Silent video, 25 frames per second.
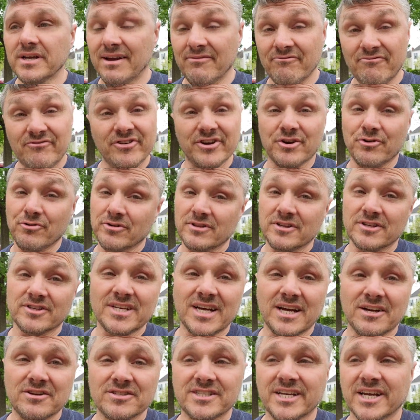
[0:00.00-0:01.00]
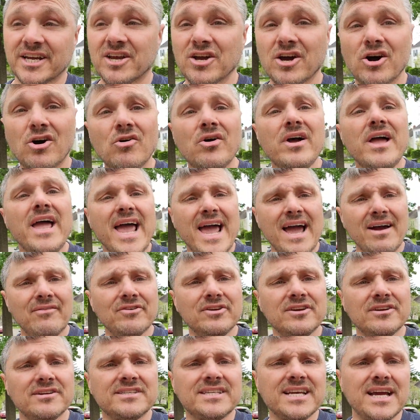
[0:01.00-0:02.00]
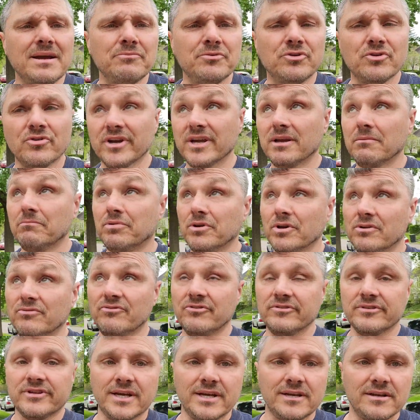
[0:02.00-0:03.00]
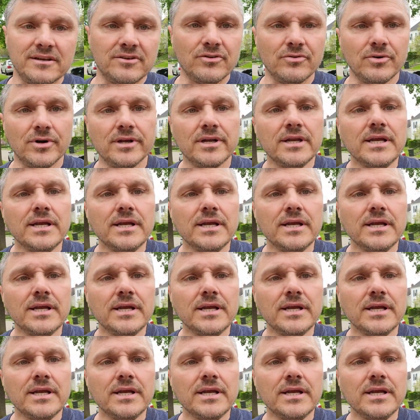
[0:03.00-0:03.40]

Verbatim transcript: I'm figuring this out as I go, having a good time doing it. Beautiful day to do it.